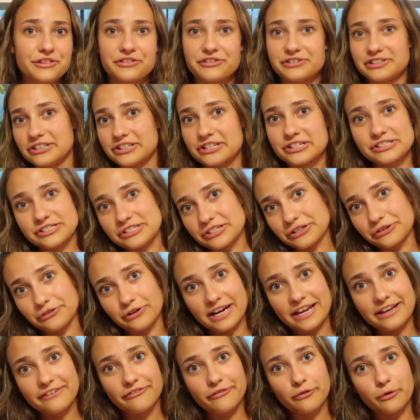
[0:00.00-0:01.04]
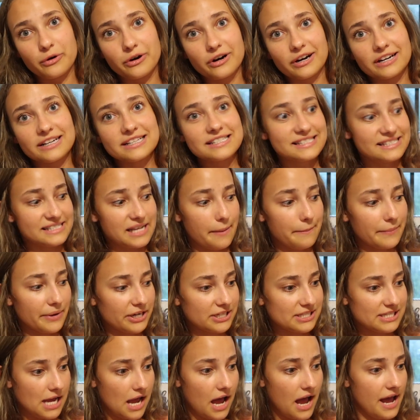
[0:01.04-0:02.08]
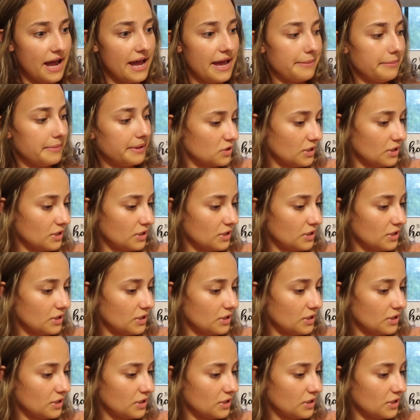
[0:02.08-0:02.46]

thrillers are great for summertime.